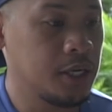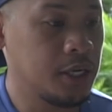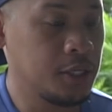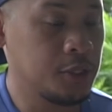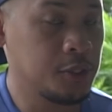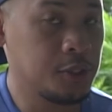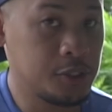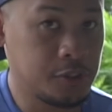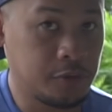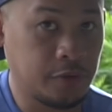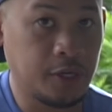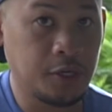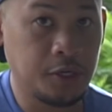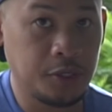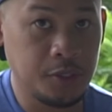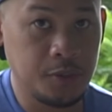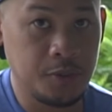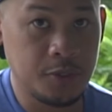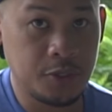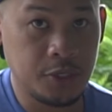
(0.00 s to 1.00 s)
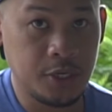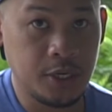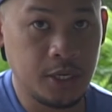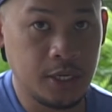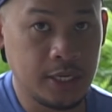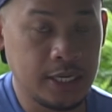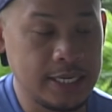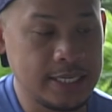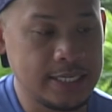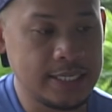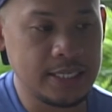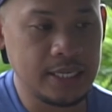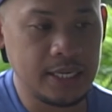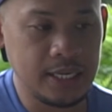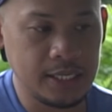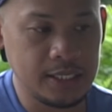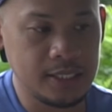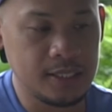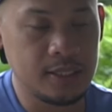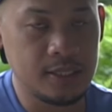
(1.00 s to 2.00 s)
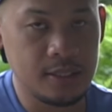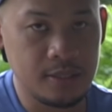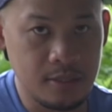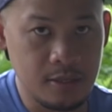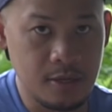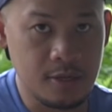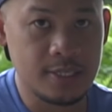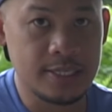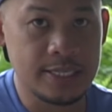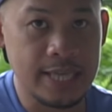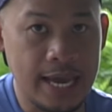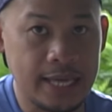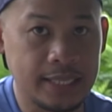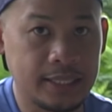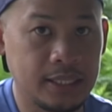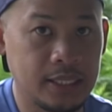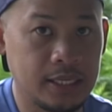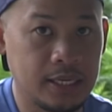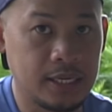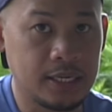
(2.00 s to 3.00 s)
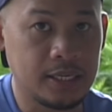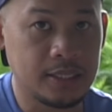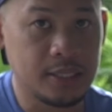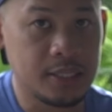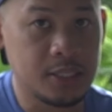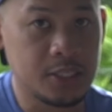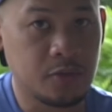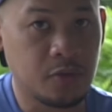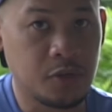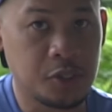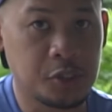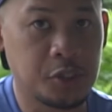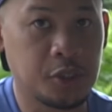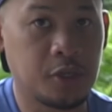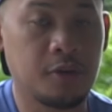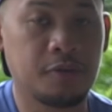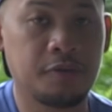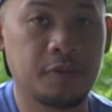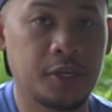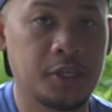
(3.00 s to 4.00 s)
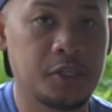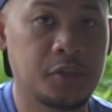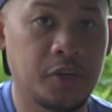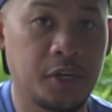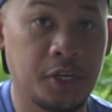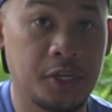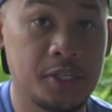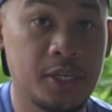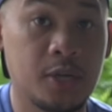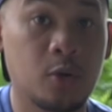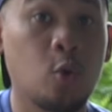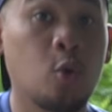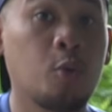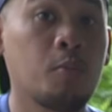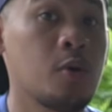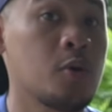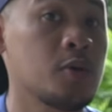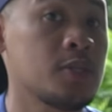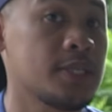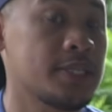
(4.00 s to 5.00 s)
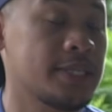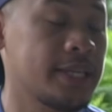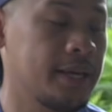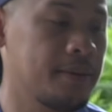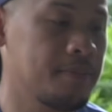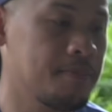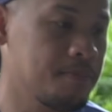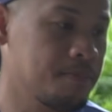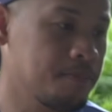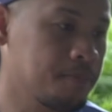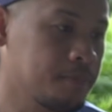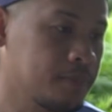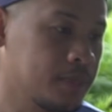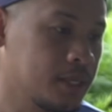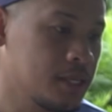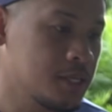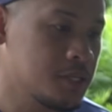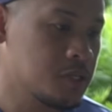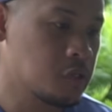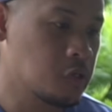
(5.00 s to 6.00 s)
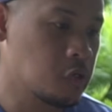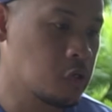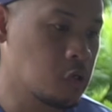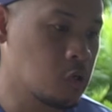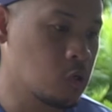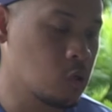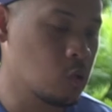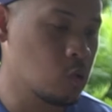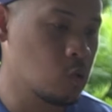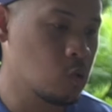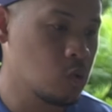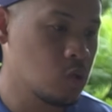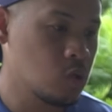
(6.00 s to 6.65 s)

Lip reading: indoor trainer user, because it looks like the structure of their trainers are almost the same. So